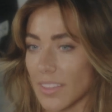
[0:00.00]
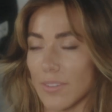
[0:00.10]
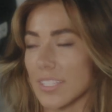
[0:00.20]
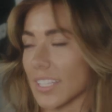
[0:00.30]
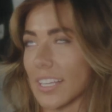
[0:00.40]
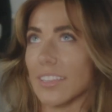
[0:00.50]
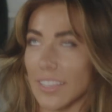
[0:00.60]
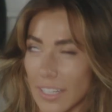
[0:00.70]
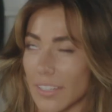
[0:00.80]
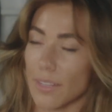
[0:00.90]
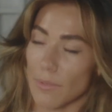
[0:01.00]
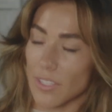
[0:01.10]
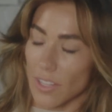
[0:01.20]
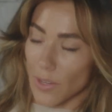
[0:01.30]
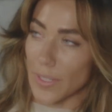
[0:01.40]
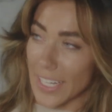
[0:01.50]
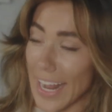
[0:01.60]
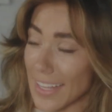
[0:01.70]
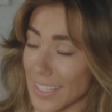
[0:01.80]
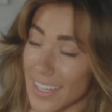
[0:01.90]
That was like literally the most long-winded
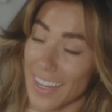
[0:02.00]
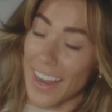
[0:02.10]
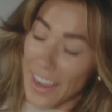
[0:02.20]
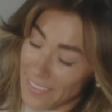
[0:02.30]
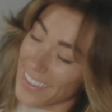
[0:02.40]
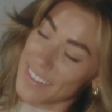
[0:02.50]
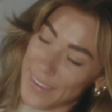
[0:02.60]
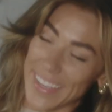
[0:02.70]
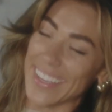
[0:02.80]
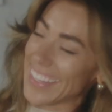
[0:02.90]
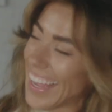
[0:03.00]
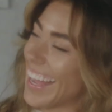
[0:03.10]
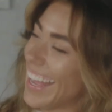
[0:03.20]
answer ever, but